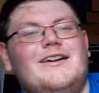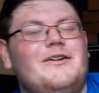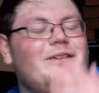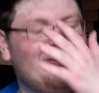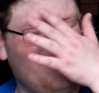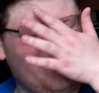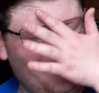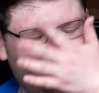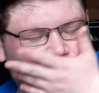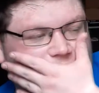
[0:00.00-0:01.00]
Welcome back to
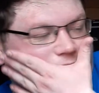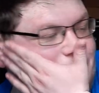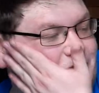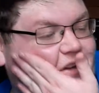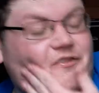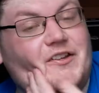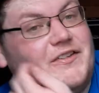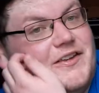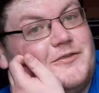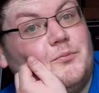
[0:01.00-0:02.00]
another video. And this
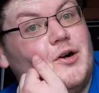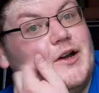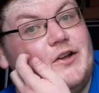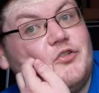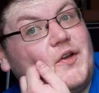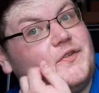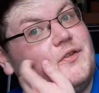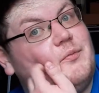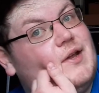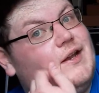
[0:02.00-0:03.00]
is my
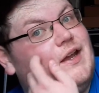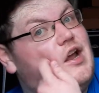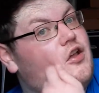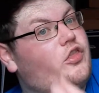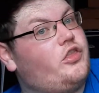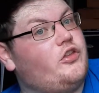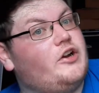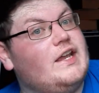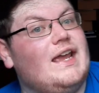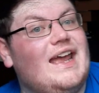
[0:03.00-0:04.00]
WrestleMania
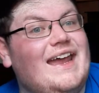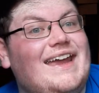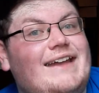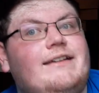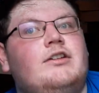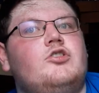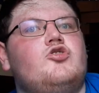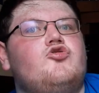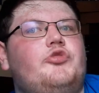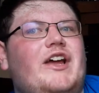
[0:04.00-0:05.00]
38
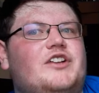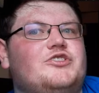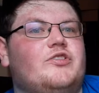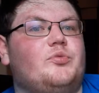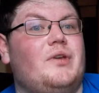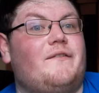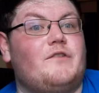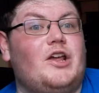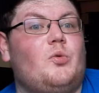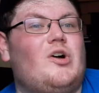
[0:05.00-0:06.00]
reactions. We have
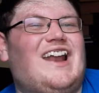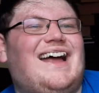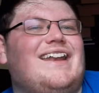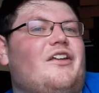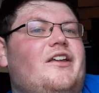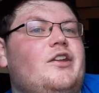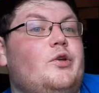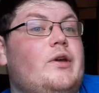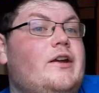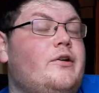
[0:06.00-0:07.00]
night one and night
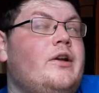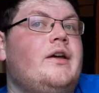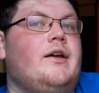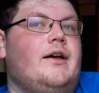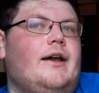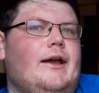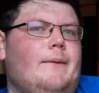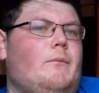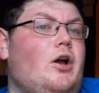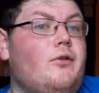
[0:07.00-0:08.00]
two here.
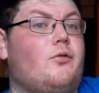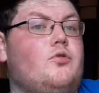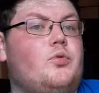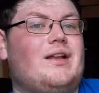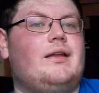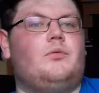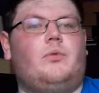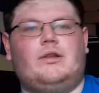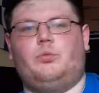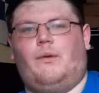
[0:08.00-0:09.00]
Um, I also quickly
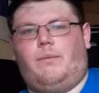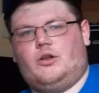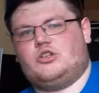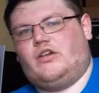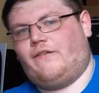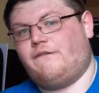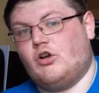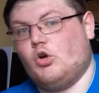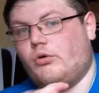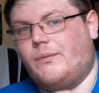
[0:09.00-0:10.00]
want to apologize for
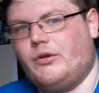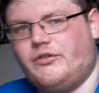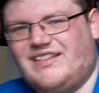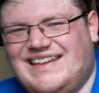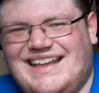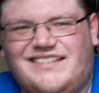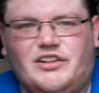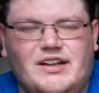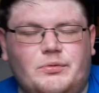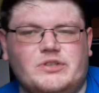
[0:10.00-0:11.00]
no uploads
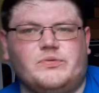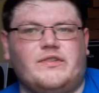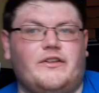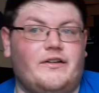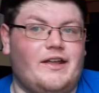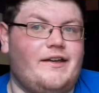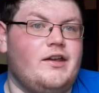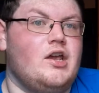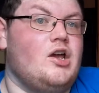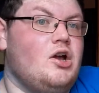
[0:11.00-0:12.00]
yesterday, which was Sunday.
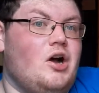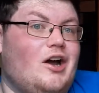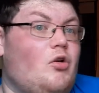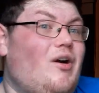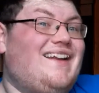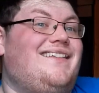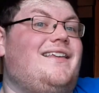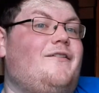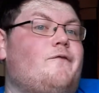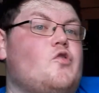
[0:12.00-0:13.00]
I know I did
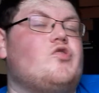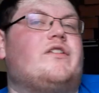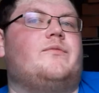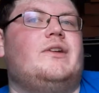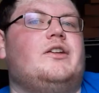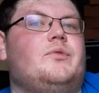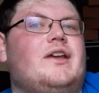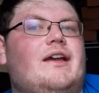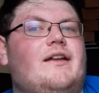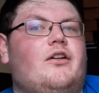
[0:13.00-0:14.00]
say for WrestleMania
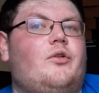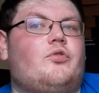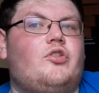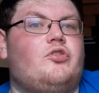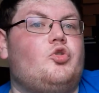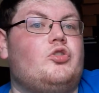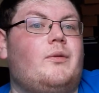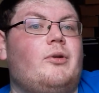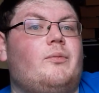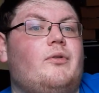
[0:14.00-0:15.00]
weekend I was going to do
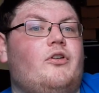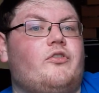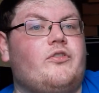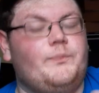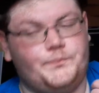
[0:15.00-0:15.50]
double uploads.